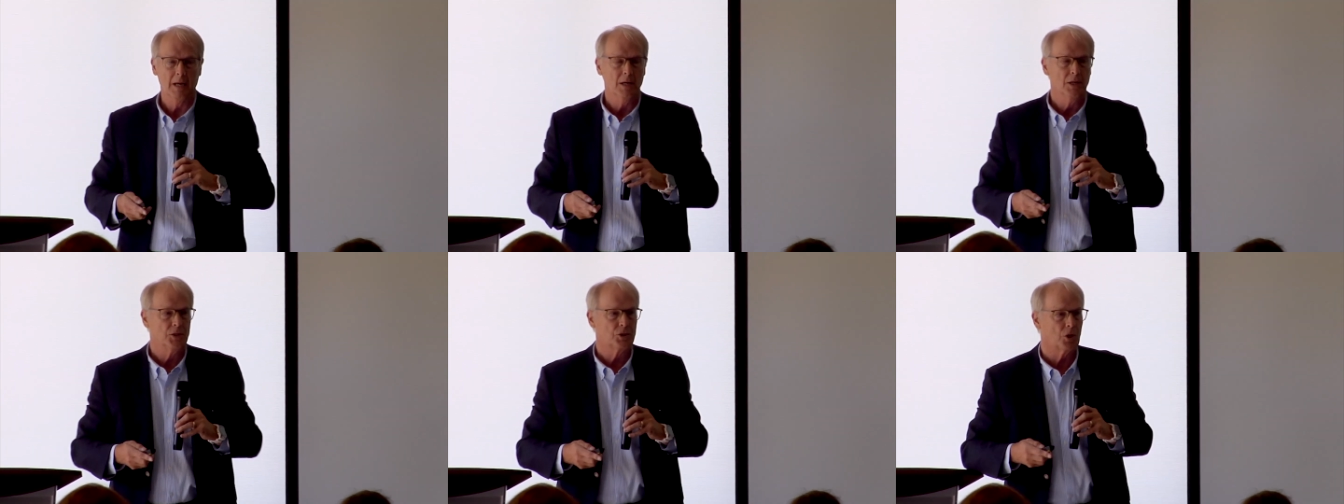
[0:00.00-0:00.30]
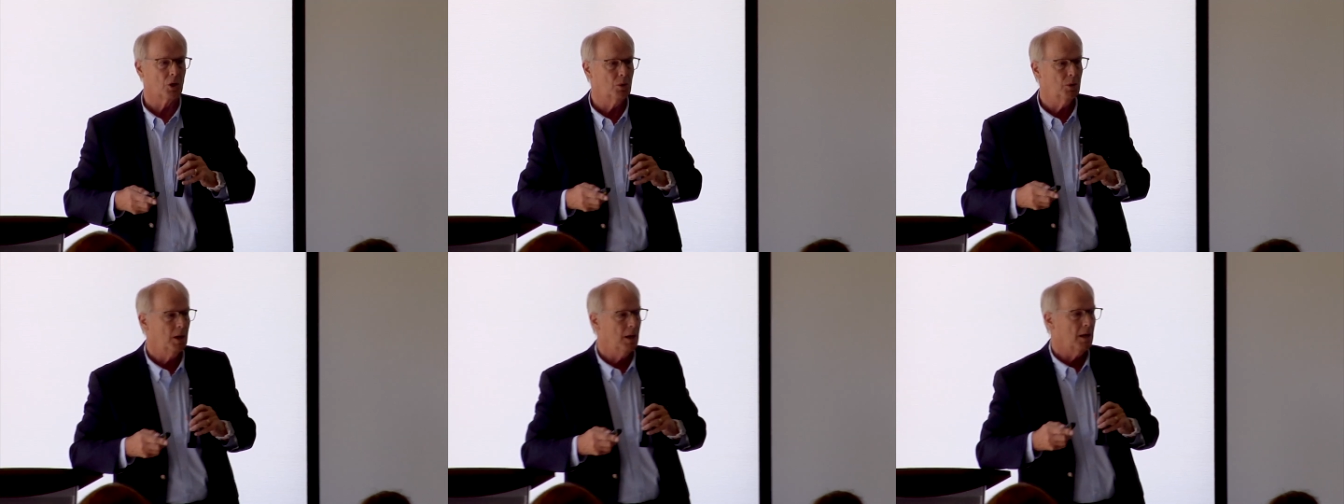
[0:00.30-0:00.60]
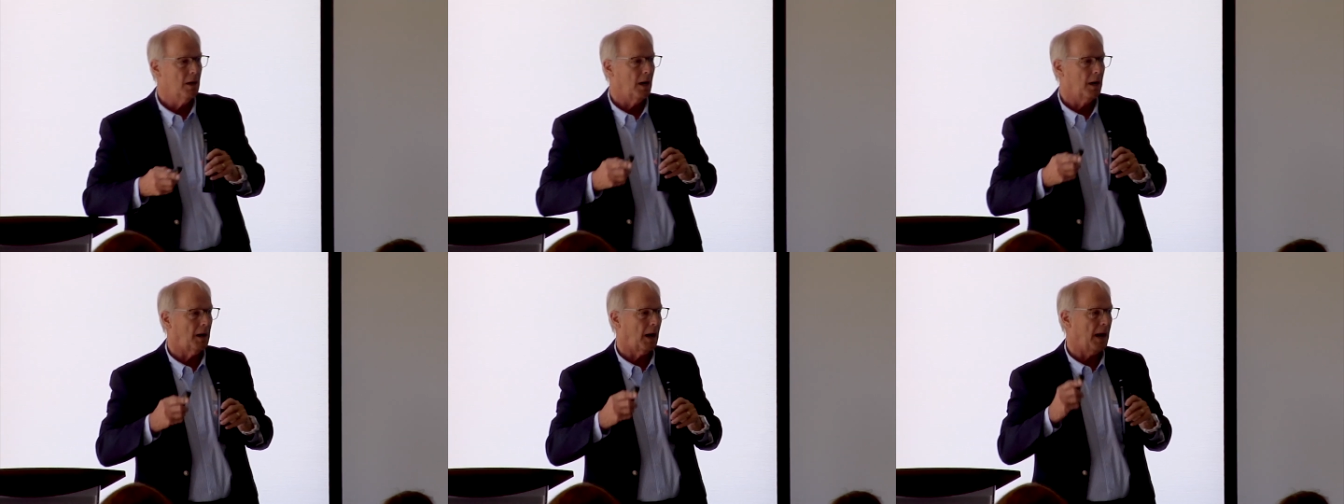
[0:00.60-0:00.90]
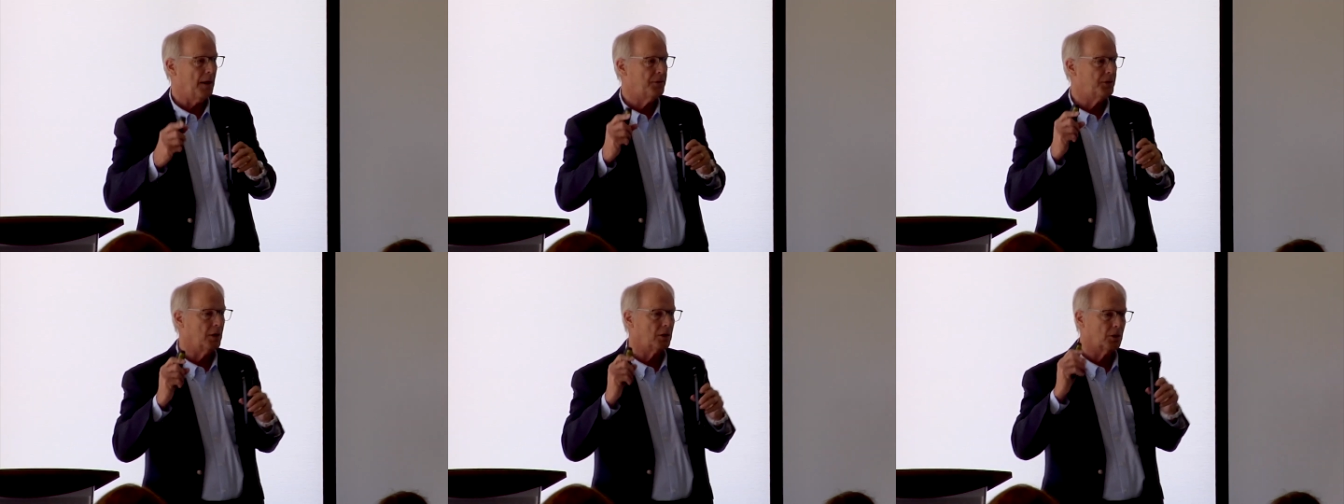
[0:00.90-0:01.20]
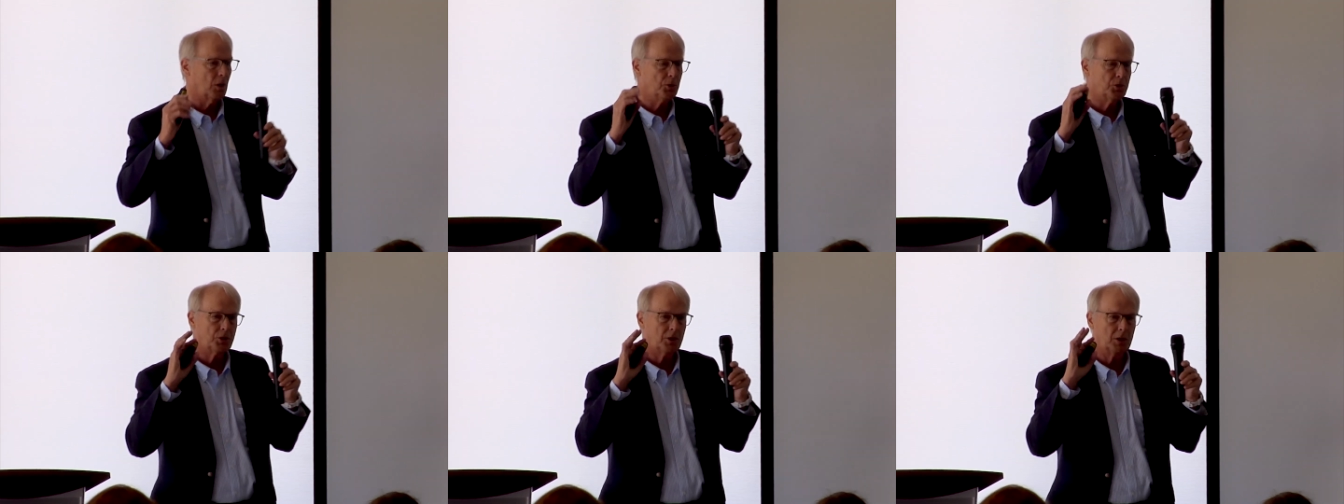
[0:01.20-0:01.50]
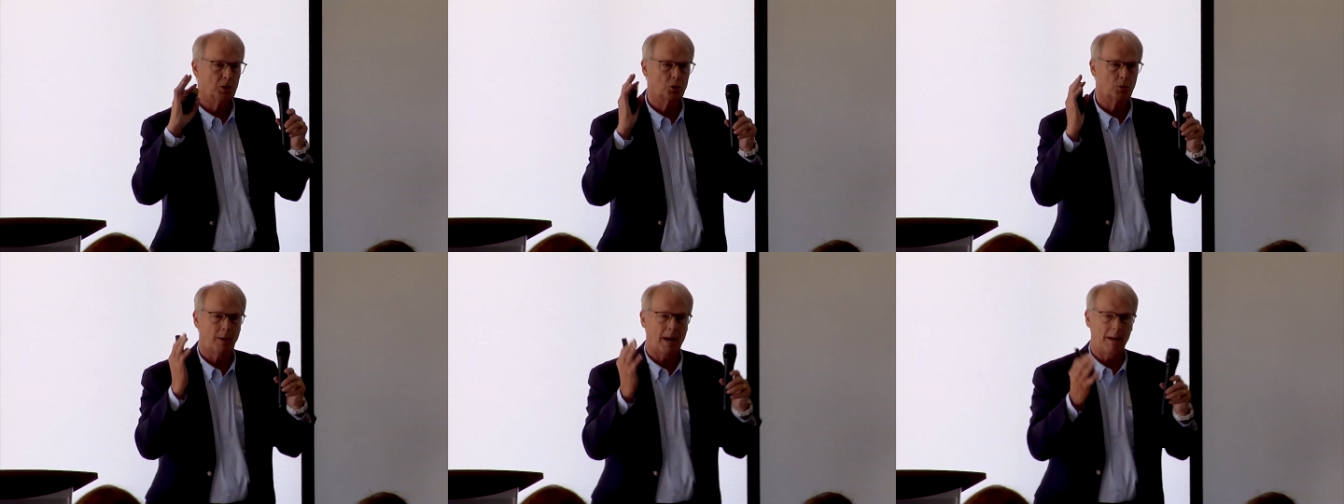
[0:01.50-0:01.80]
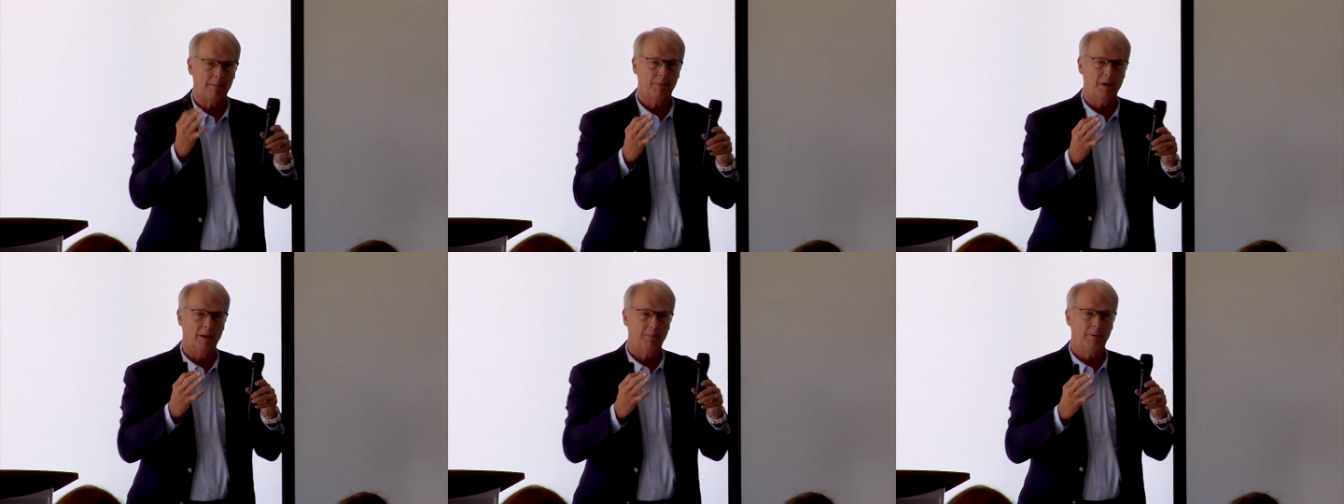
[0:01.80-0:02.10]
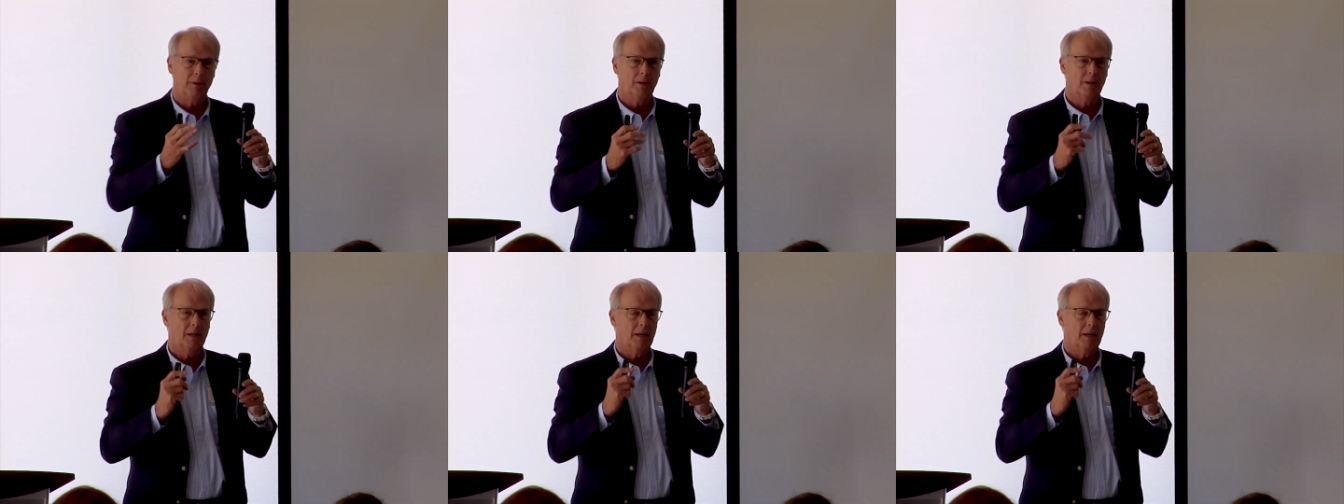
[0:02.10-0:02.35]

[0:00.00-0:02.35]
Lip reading: So I think those things wrap up